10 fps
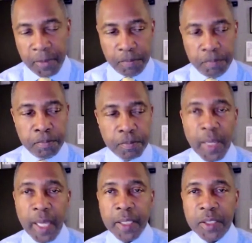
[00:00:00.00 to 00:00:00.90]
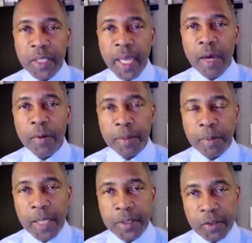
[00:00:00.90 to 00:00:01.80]
and is now in the
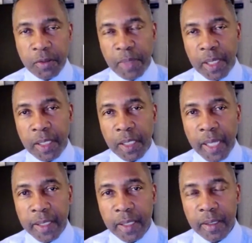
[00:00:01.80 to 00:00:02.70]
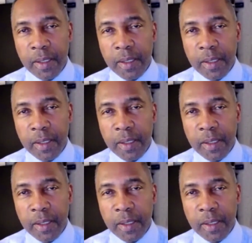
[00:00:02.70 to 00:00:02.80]
process of being collected.